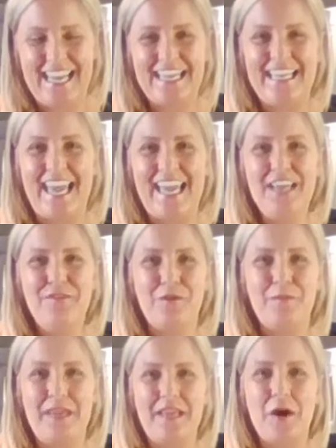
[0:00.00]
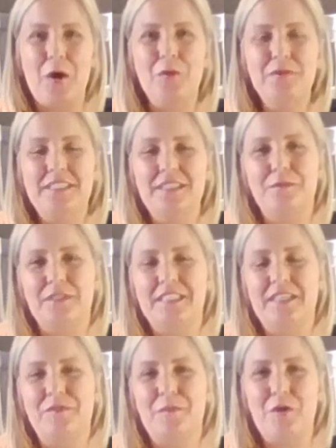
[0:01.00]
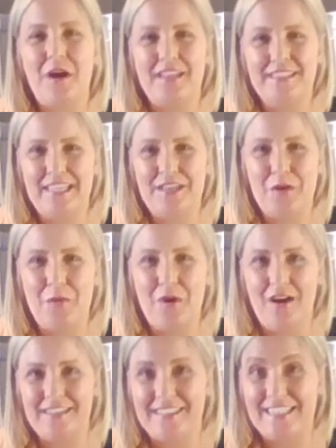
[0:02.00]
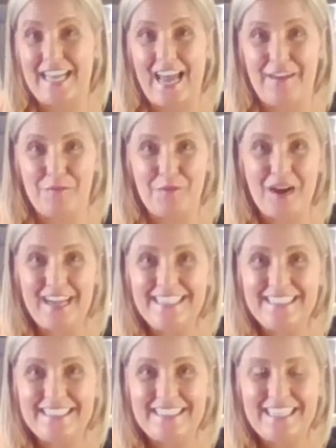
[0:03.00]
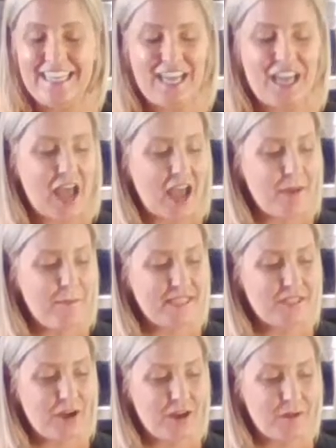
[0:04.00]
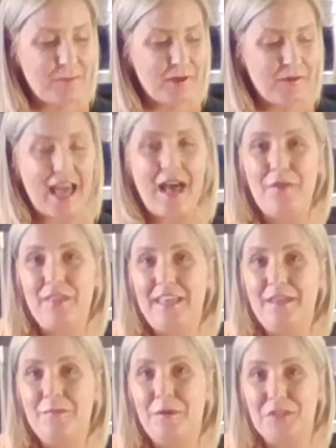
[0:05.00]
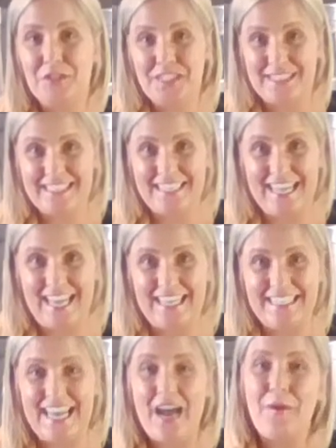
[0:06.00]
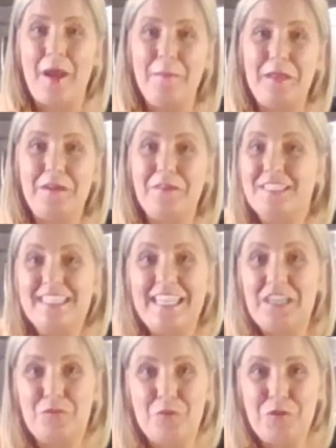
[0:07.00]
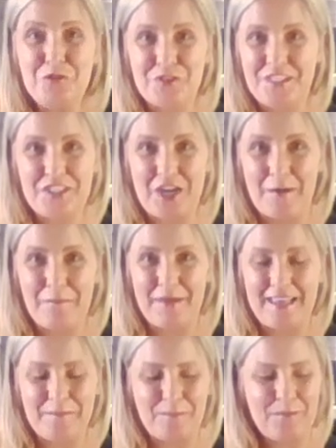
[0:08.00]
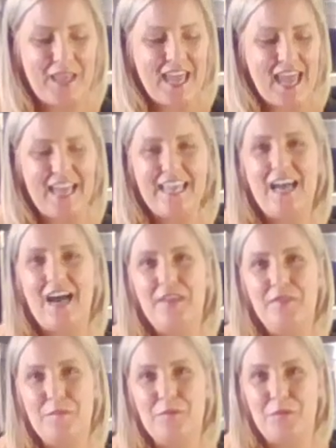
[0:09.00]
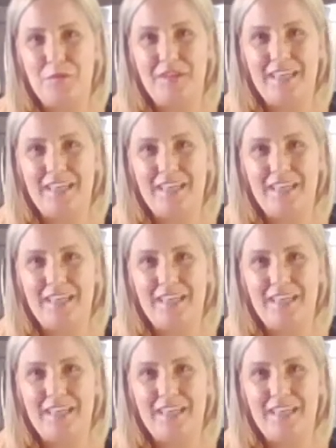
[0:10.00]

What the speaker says: cake for being a host, they'll receive their products at no cost and half price. I may talk about how they can purchase tonight, how Epicure is like grocery shopping, and guide them through the